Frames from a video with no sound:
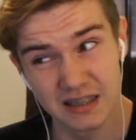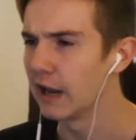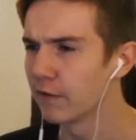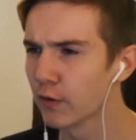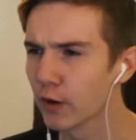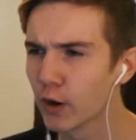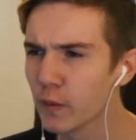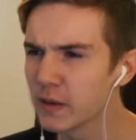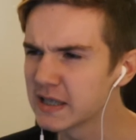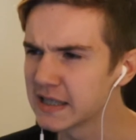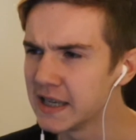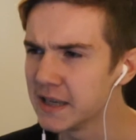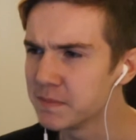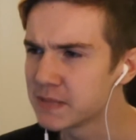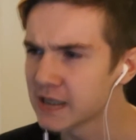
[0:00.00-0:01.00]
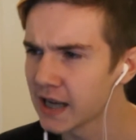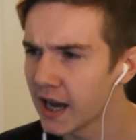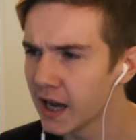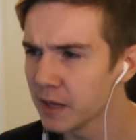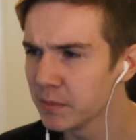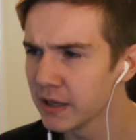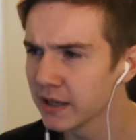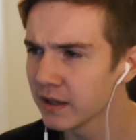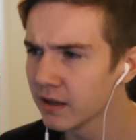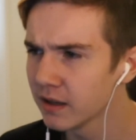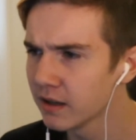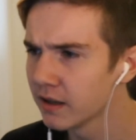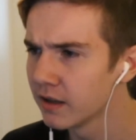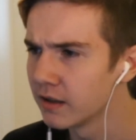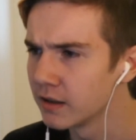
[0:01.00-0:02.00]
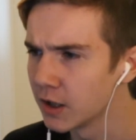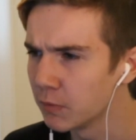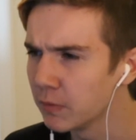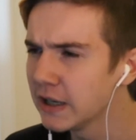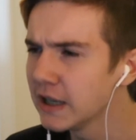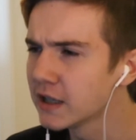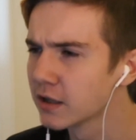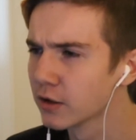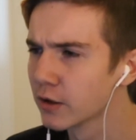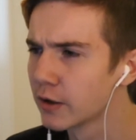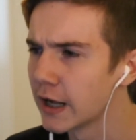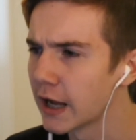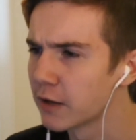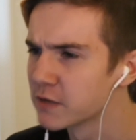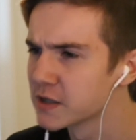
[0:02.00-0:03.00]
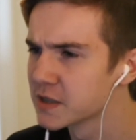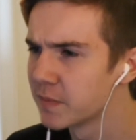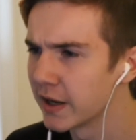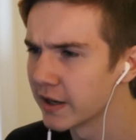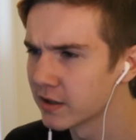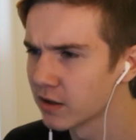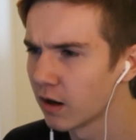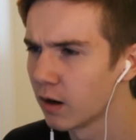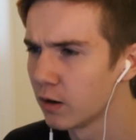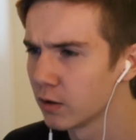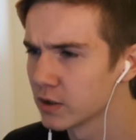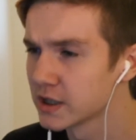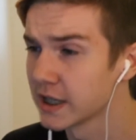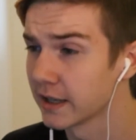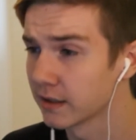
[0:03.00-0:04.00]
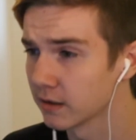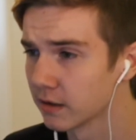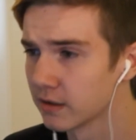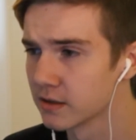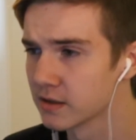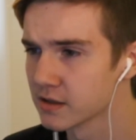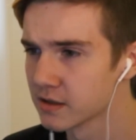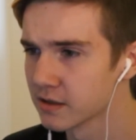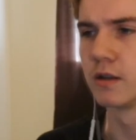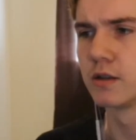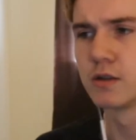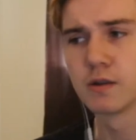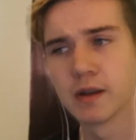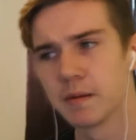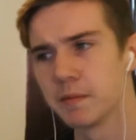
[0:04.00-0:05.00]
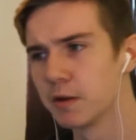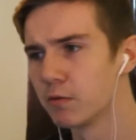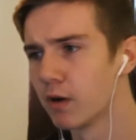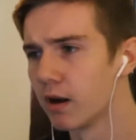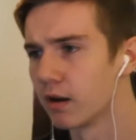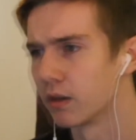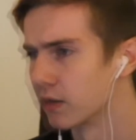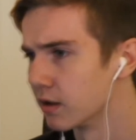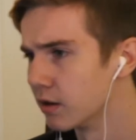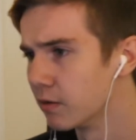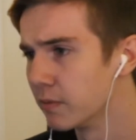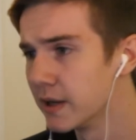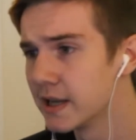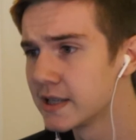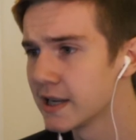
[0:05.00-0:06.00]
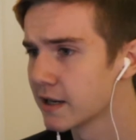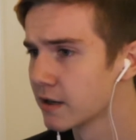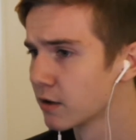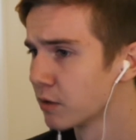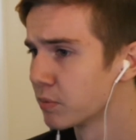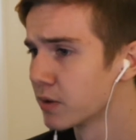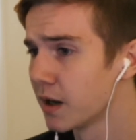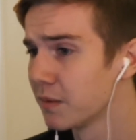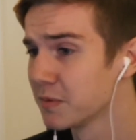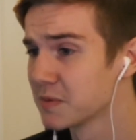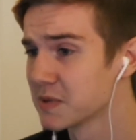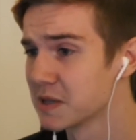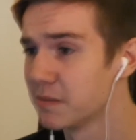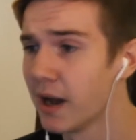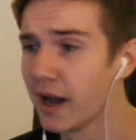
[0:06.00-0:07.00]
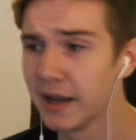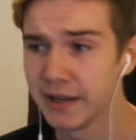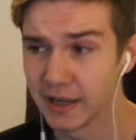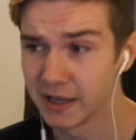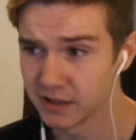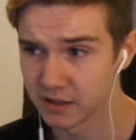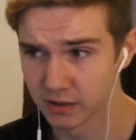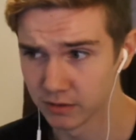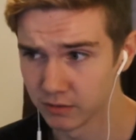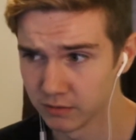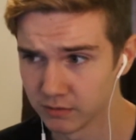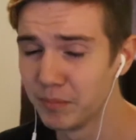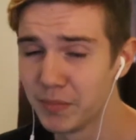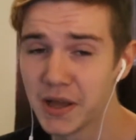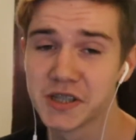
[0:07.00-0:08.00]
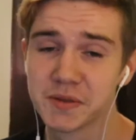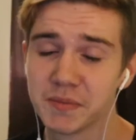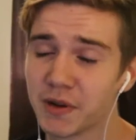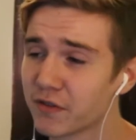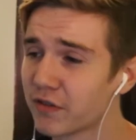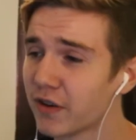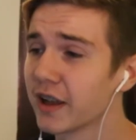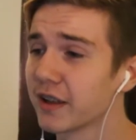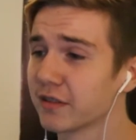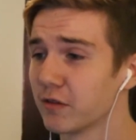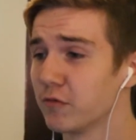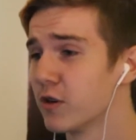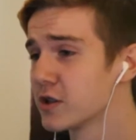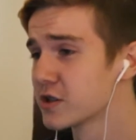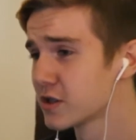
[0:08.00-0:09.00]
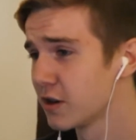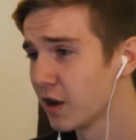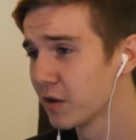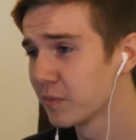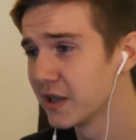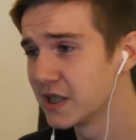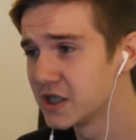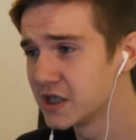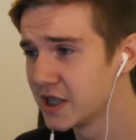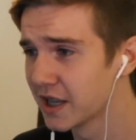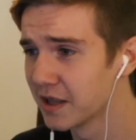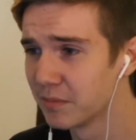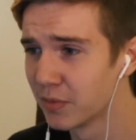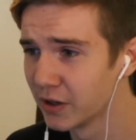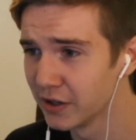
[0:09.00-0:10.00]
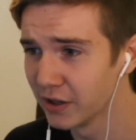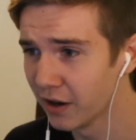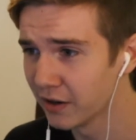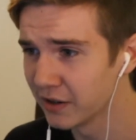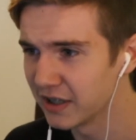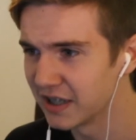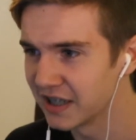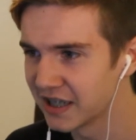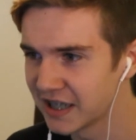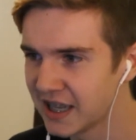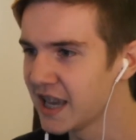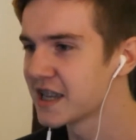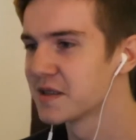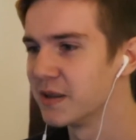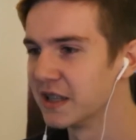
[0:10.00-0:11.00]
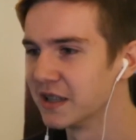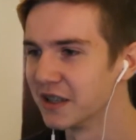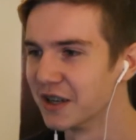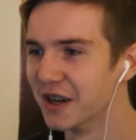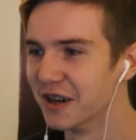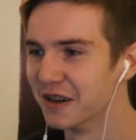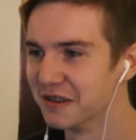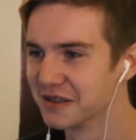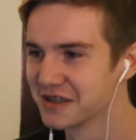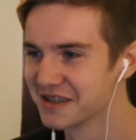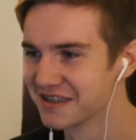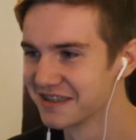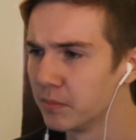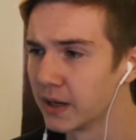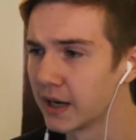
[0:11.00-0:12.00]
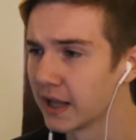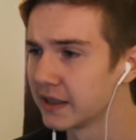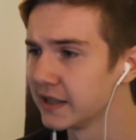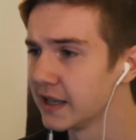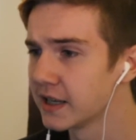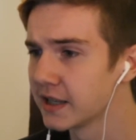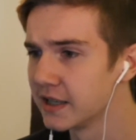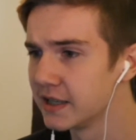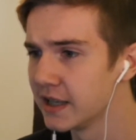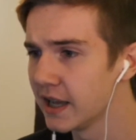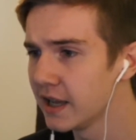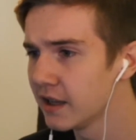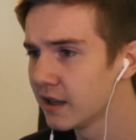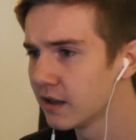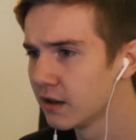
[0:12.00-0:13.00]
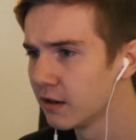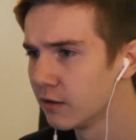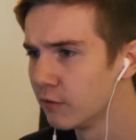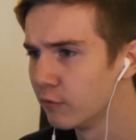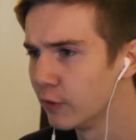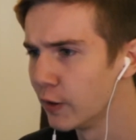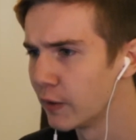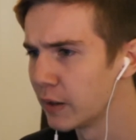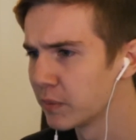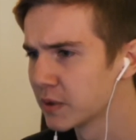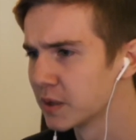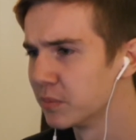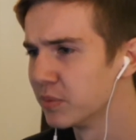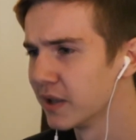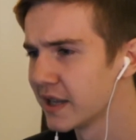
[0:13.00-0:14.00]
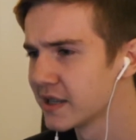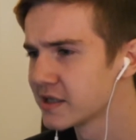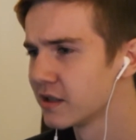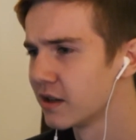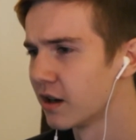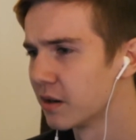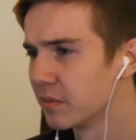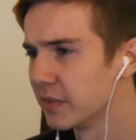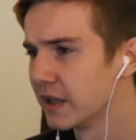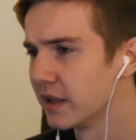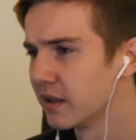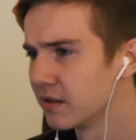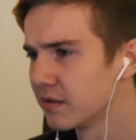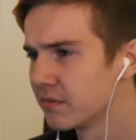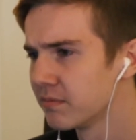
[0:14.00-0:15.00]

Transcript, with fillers: If we're going to keep timing, then we need to learn how to respect all Chandlers. Don't get me wrong, we had technical problems in my day too. Benjamin Franklin once called me a chicken biryani and kicked me in the nose. But at the end of the day, we were able to bless in harmony.